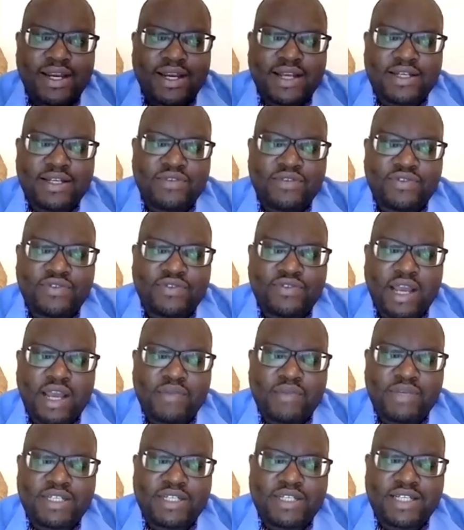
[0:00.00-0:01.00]
the rate of
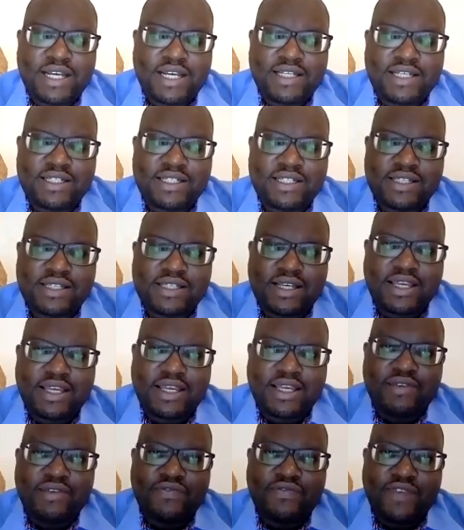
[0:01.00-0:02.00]
climate change is a
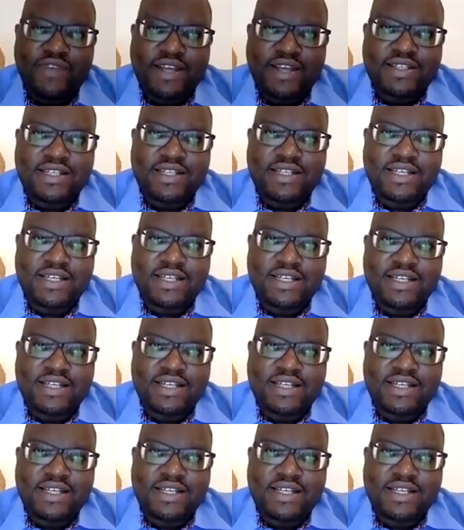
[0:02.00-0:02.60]
key factor in